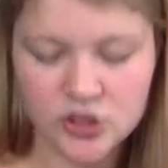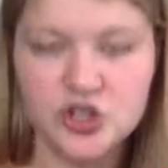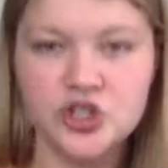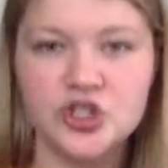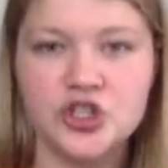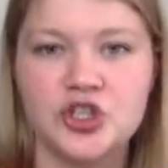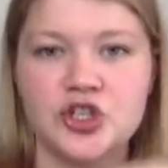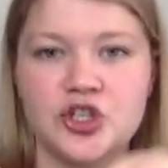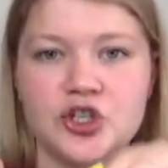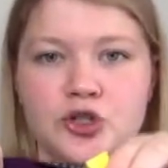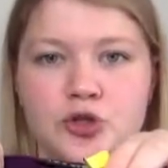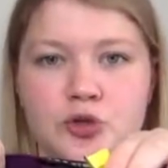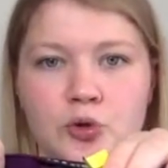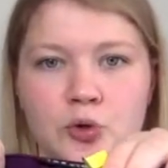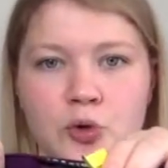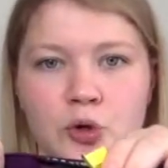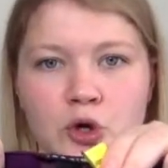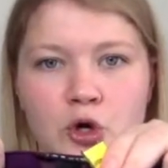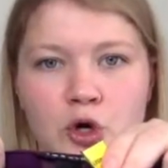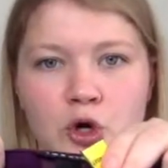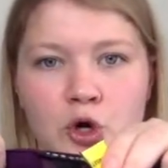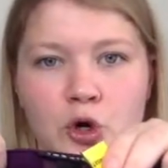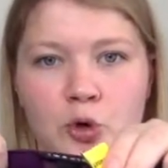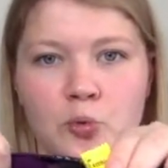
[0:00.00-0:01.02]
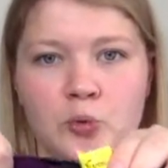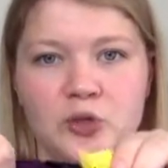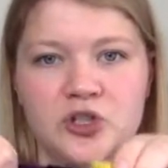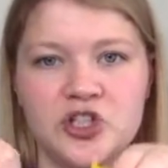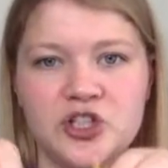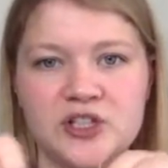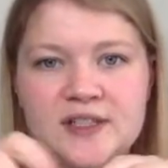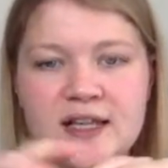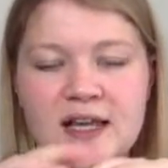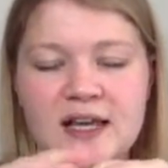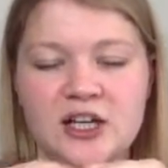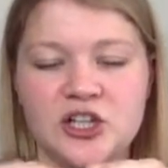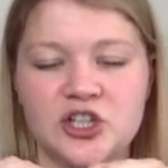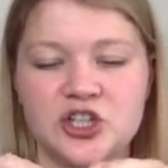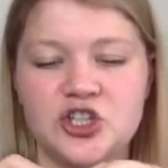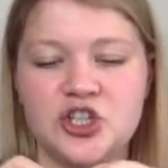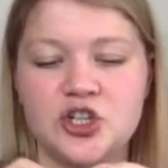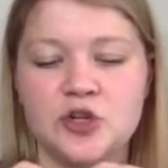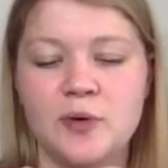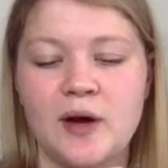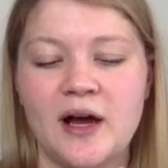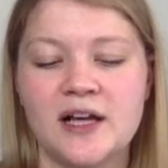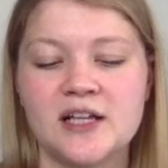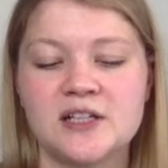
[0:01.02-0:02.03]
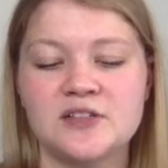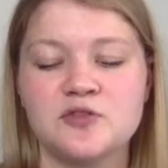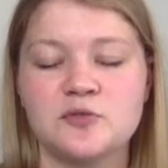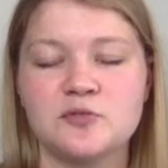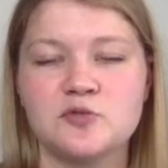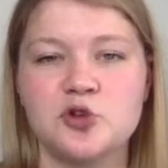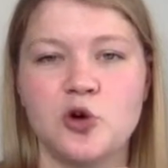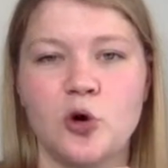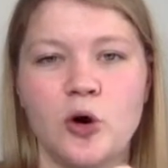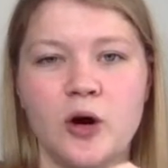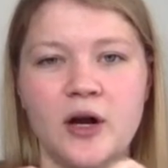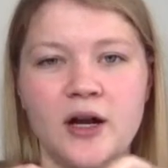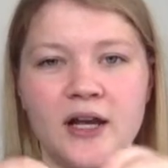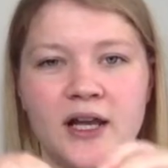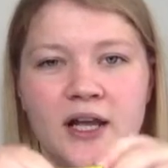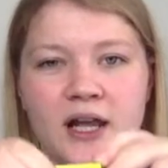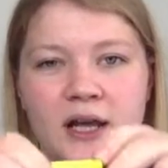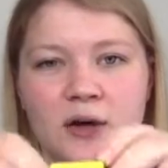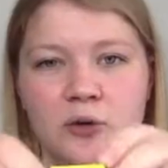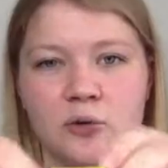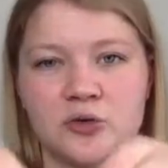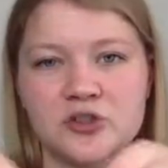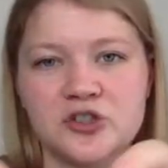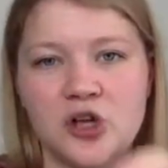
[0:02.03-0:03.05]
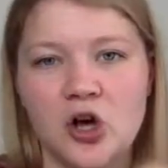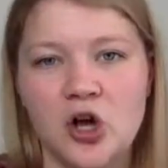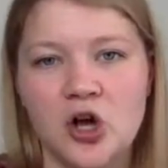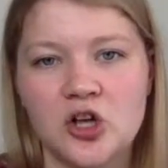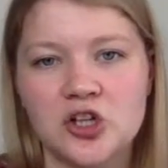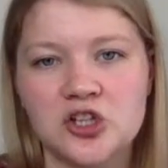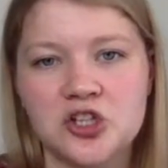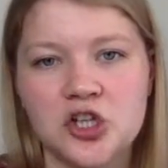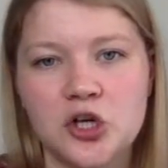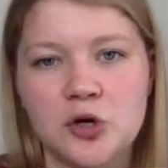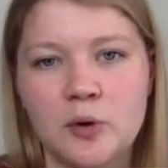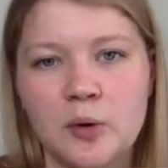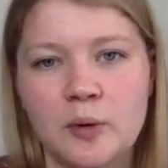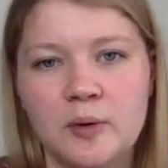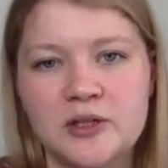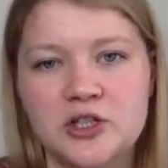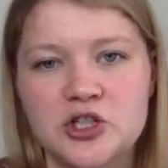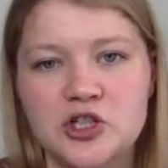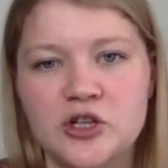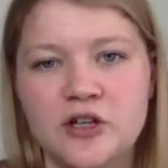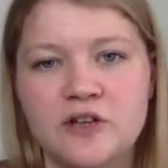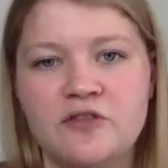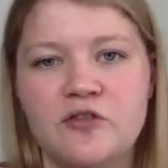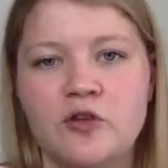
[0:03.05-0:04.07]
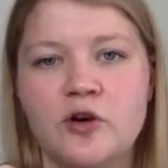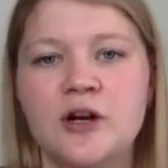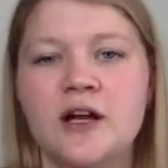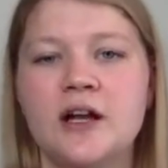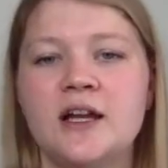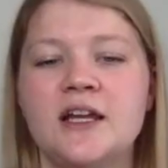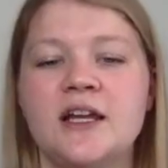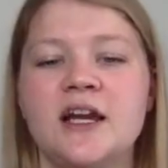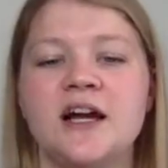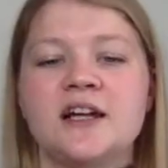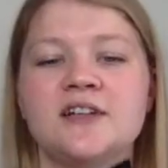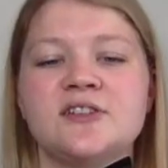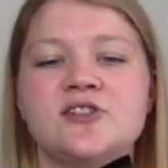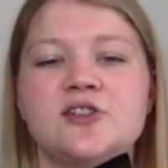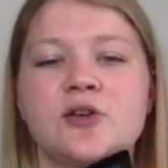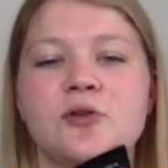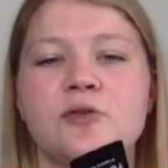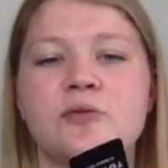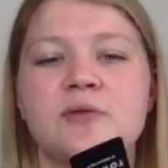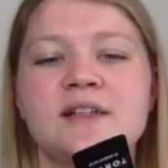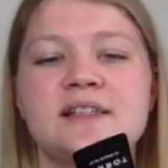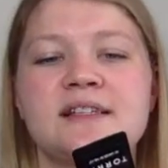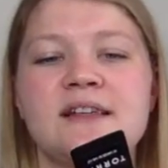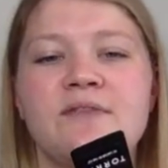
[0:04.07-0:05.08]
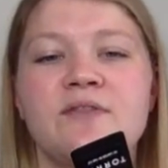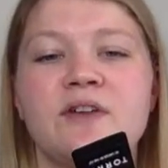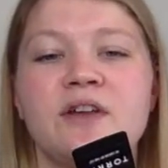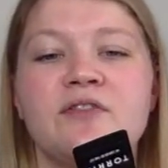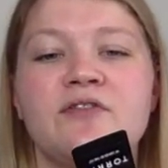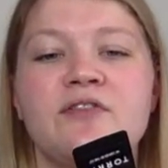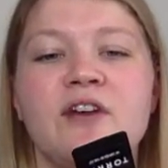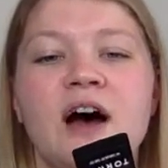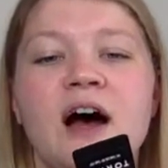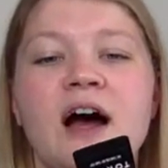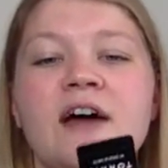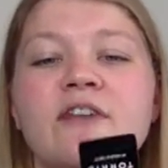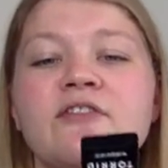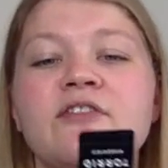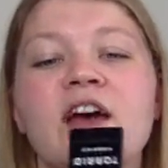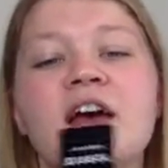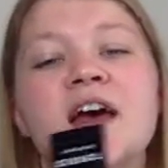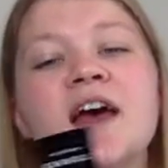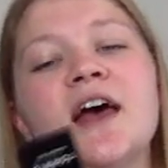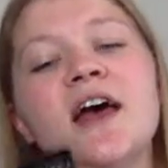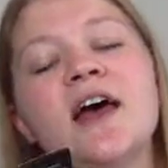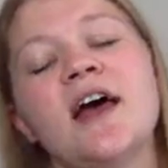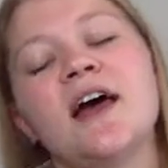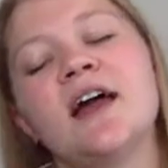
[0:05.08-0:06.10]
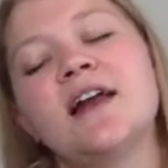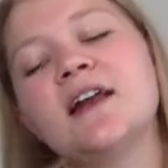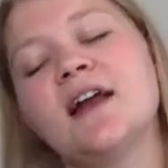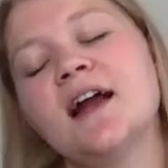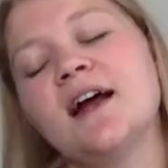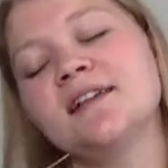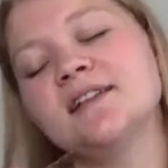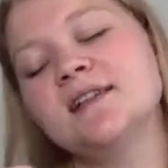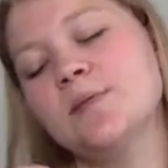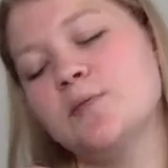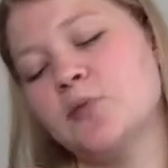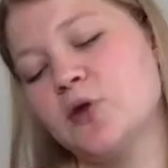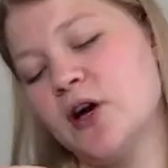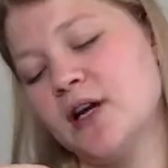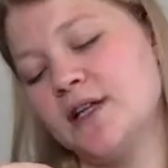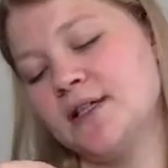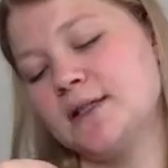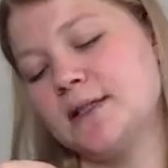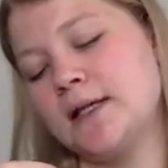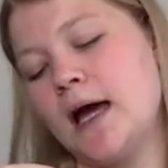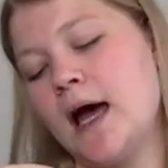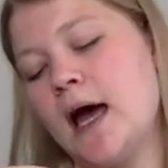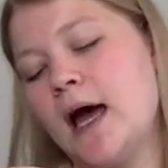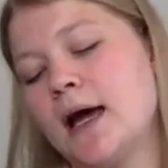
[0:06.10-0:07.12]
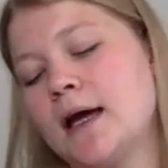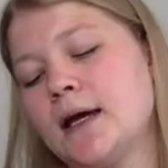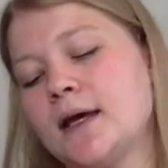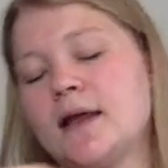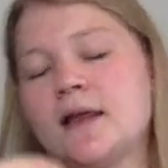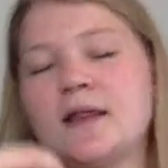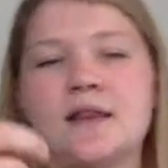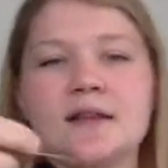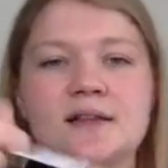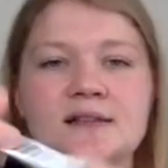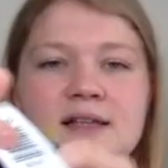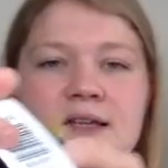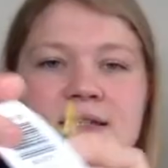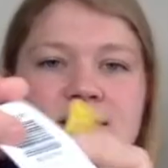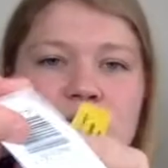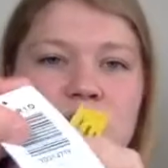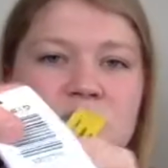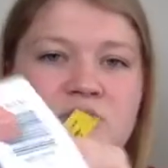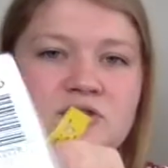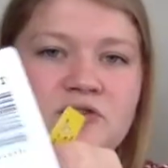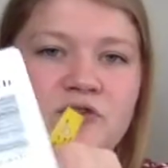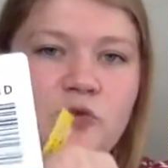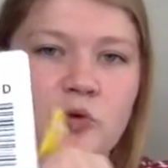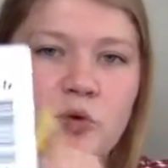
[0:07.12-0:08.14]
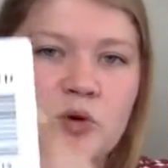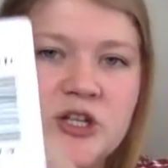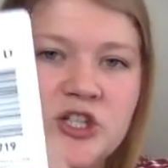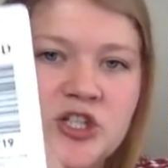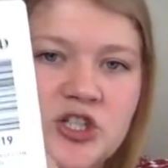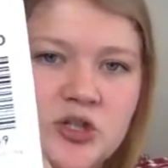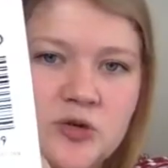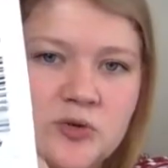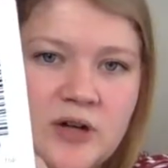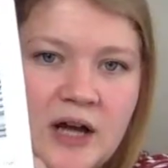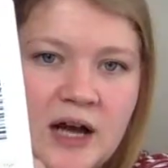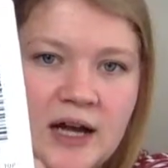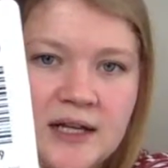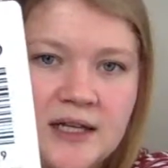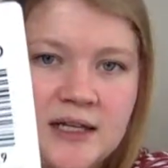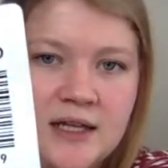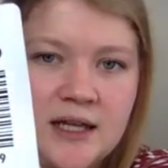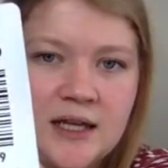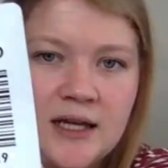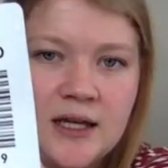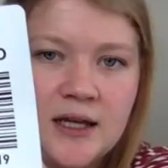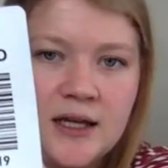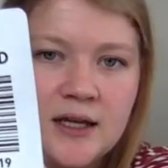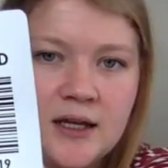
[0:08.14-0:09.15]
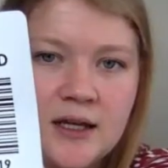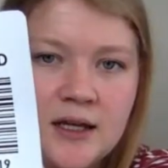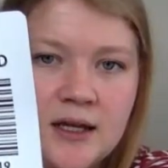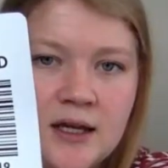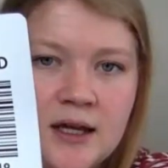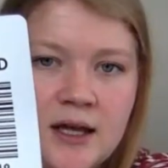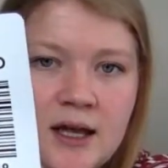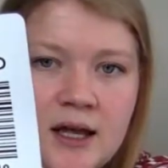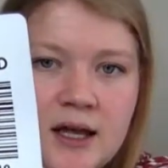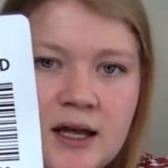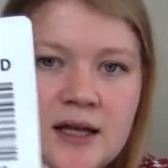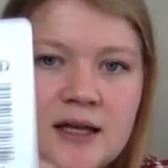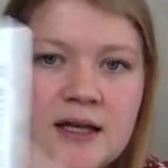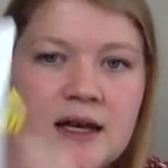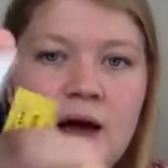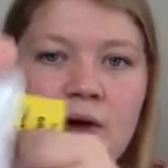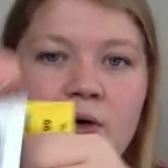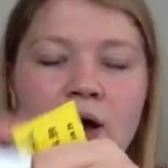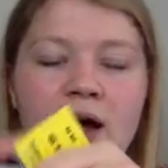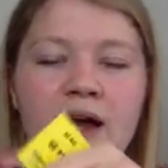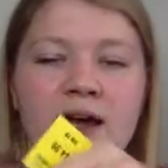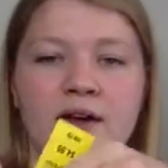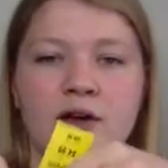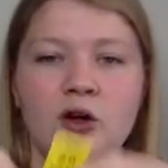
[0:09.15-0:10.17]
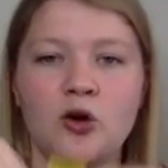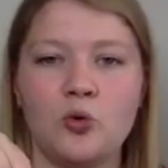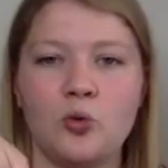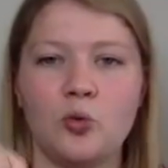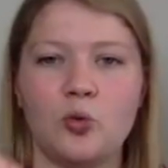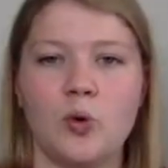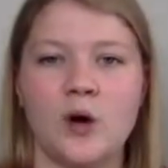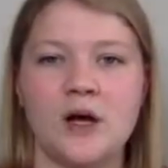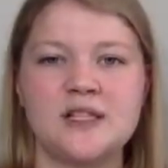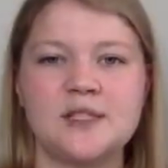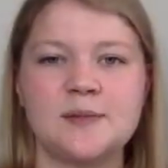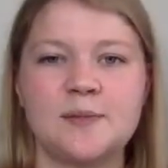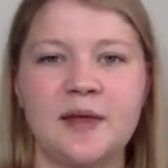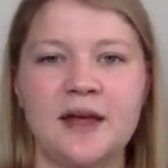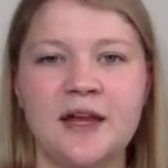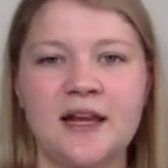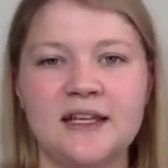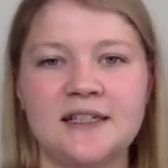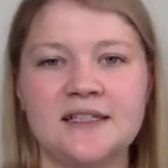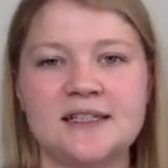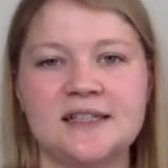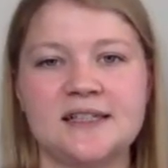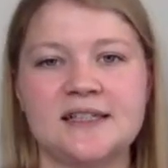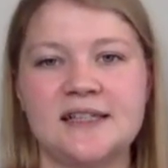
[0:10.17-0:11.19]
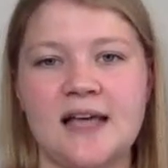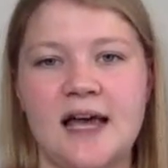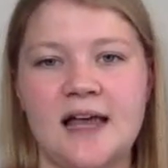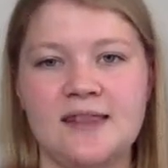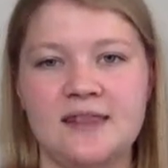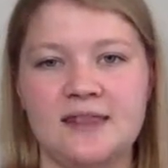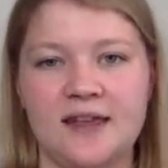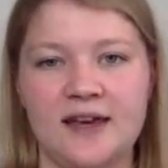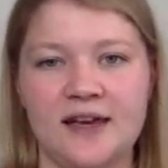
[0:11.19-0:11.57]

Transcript: two which is like a 2x from Torrid. It was also originally $4.99, so $3.75. And it has the price tag that says it was $42.90. Now, I was planning to send